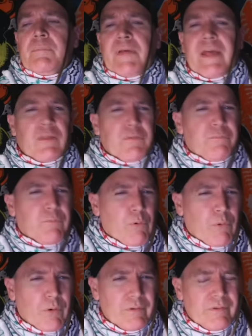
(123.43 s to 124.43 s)
path
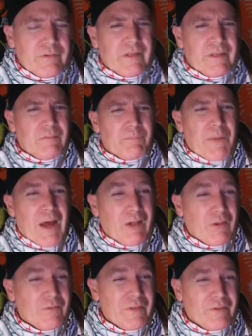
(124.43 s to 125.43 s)
forward in
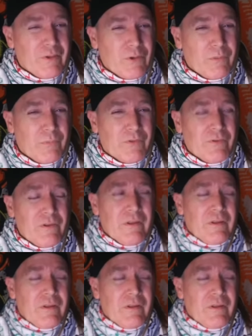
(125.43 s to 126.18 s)
policy terms